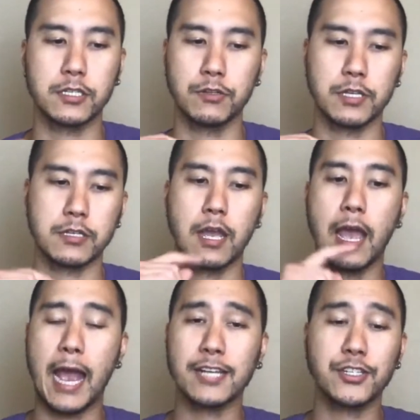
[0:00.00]
So just
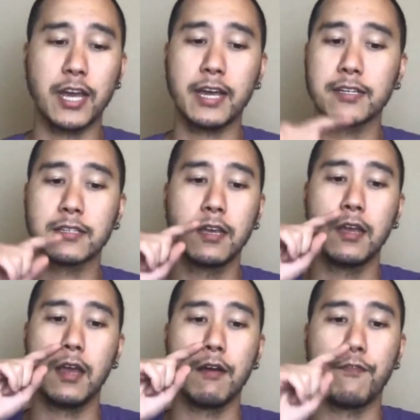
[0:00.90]
hashtags,
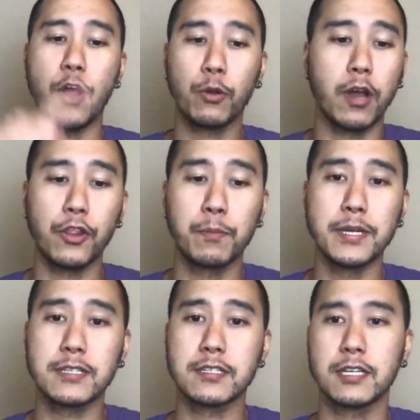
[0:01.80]
following other
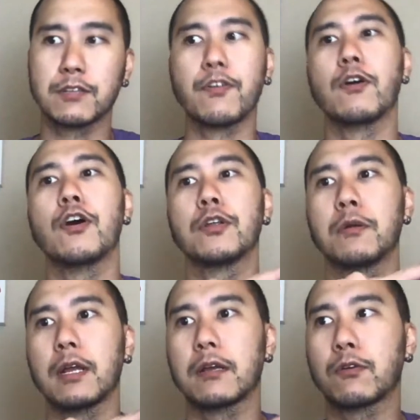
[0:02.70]
businesses, follow
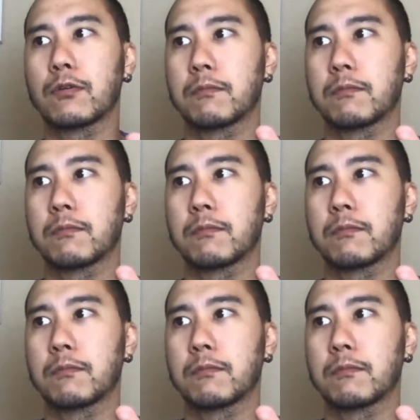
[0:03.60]
other